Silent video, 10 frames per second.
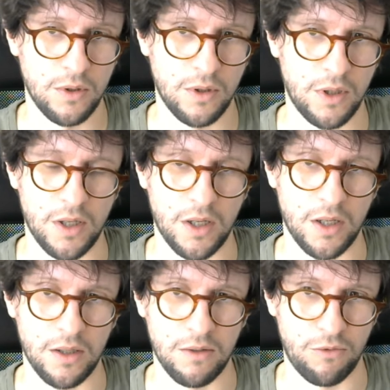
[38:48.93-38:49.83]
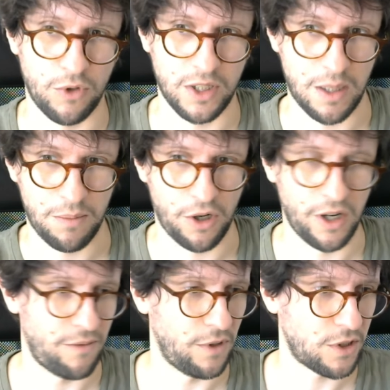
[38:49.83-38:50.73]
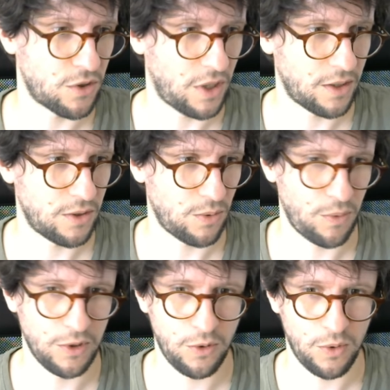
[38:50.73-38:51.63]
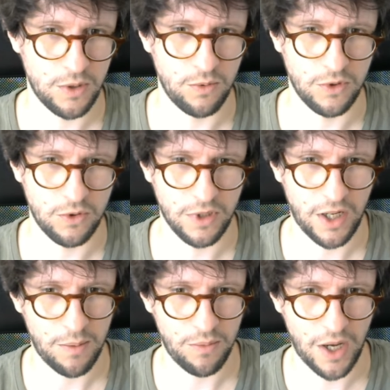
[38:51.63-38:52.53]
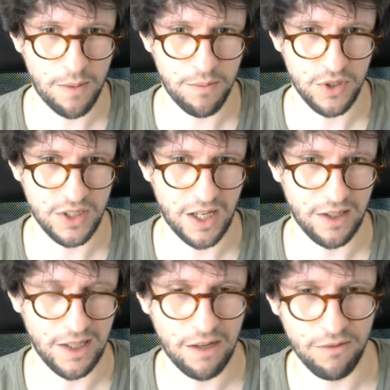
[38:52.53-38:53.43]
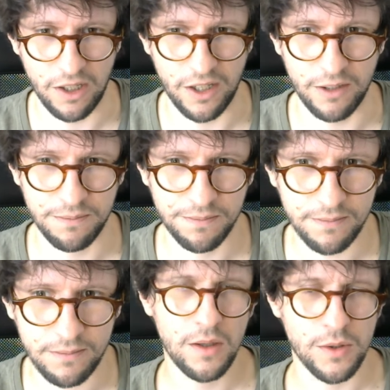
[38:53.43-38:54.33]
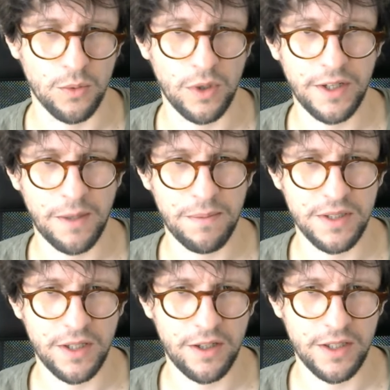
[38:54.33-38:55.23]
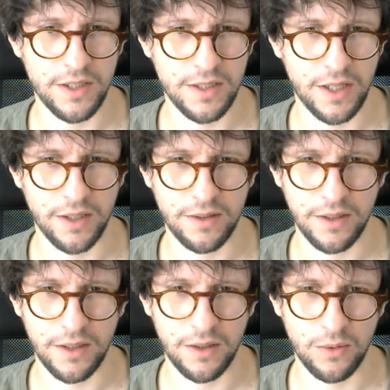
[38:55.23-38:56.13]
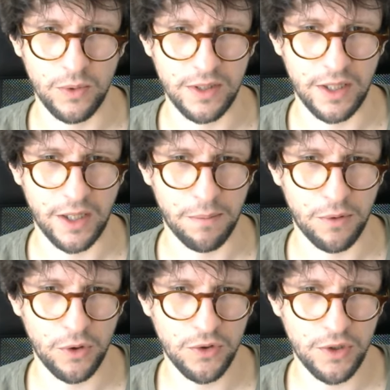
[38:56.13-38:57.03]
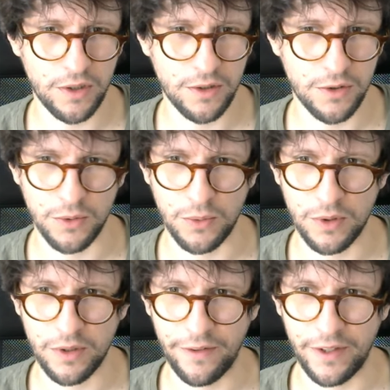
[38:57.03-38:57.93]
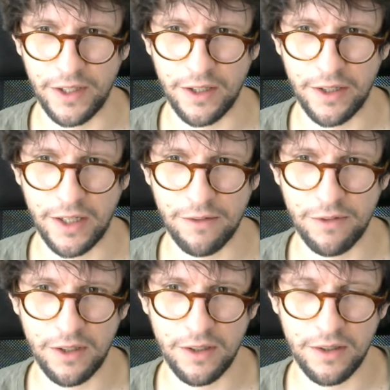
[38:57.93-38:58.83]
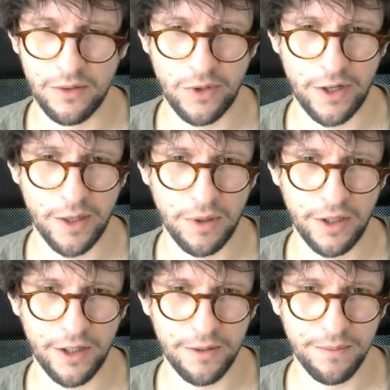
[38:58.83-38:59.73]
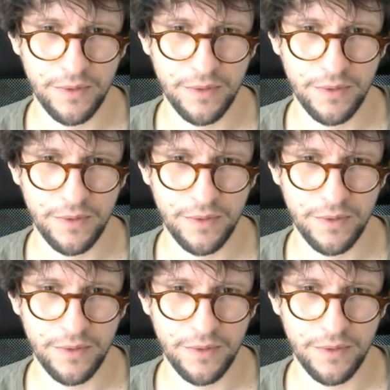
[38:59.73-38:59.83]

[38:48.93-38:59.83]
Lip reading: for example, our level struct. So what we do is we type ampersand level here. So what happens here is that we take a pointer to the level variable here,